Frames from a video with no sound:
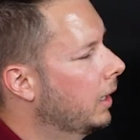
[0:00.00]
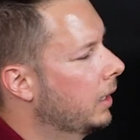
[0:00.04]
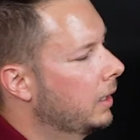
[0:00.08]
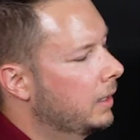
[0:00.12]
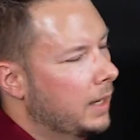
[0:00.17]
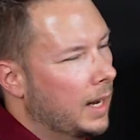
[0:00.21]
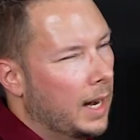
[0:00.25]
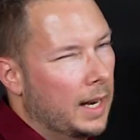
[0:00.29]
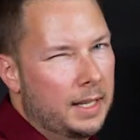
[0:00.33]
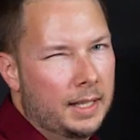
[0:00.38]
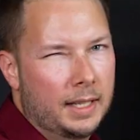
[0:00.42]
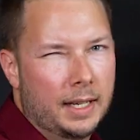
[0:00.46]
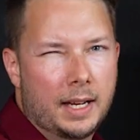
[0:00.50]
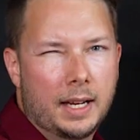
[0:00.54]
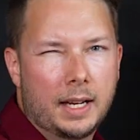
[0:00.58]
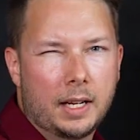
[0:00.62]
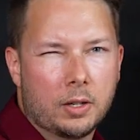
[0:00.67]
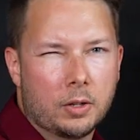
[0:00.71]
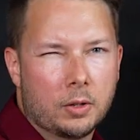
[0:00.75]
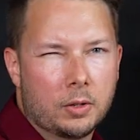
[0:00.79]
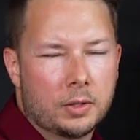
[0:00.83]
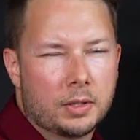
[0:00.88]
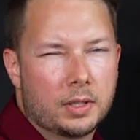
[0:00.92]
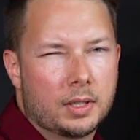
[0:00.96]
90
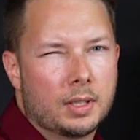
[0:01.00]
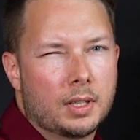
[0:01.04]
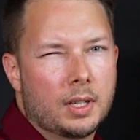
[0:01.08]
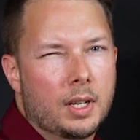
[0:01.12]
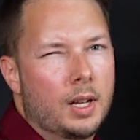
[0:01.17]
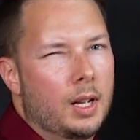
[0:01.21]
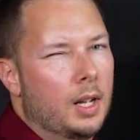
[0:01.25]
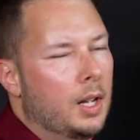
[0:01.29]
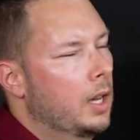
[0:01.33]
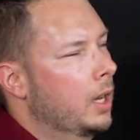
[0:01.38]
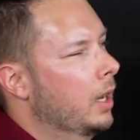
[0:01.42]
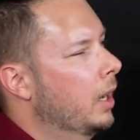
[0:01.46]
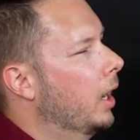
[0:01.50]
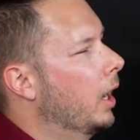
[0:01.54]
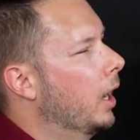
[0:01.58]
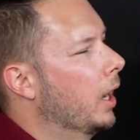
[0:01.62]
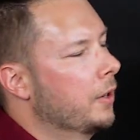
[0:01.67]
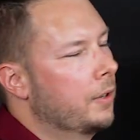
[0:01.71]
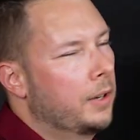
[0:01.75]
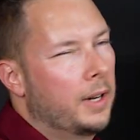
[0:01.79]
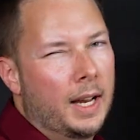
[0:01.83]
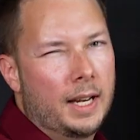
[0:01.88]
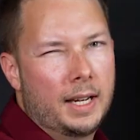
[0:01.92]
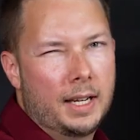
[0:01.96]
angles,
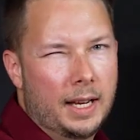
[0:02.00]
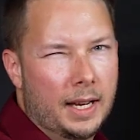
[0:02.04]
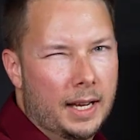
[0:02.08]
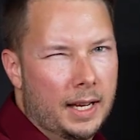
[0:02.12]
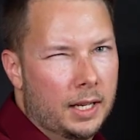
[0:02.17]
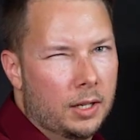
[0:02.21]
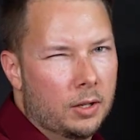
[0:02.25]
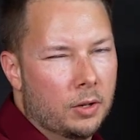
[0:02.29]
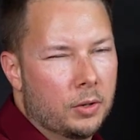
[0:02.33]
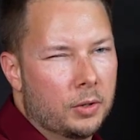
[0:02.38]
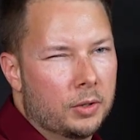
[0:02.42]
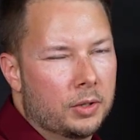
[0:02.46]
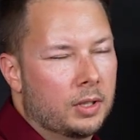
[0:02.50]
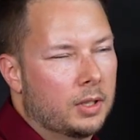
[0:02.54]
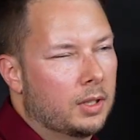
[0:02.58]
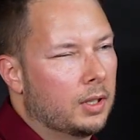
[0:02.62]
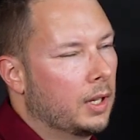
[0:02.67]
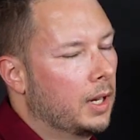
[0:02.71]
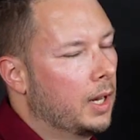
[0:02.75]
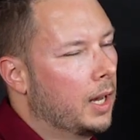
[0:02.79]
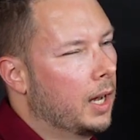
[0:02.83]
180 angles.